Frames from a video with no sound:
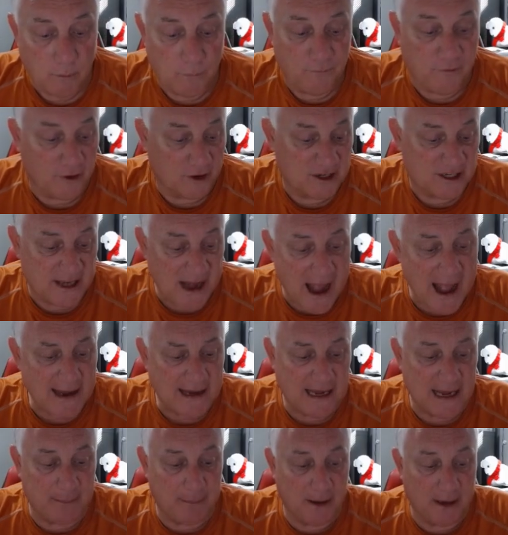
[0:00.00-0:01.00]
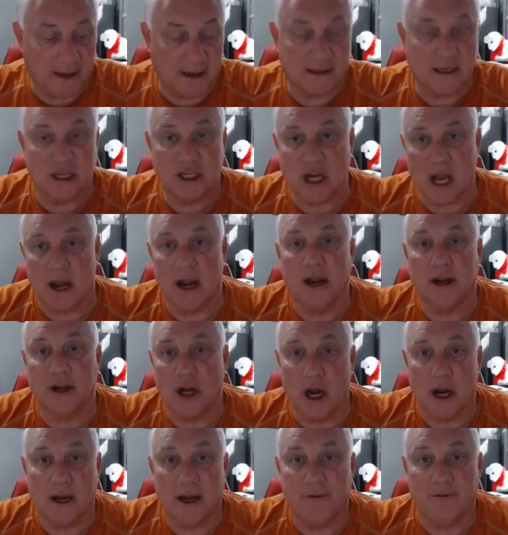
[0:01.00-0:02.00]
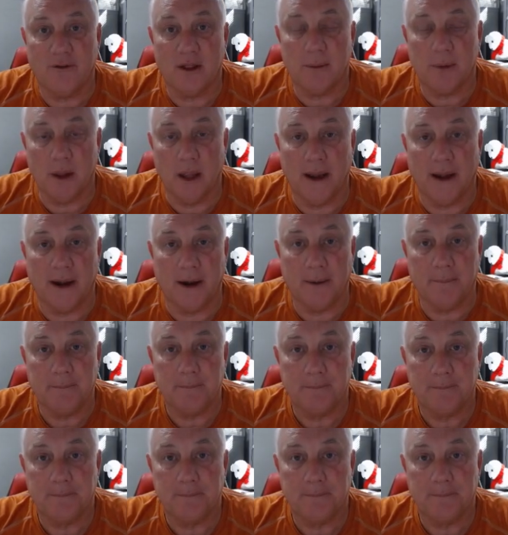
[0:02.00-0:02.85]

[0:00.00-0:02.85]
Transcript: for stat keeping, it's a shot on target for the player,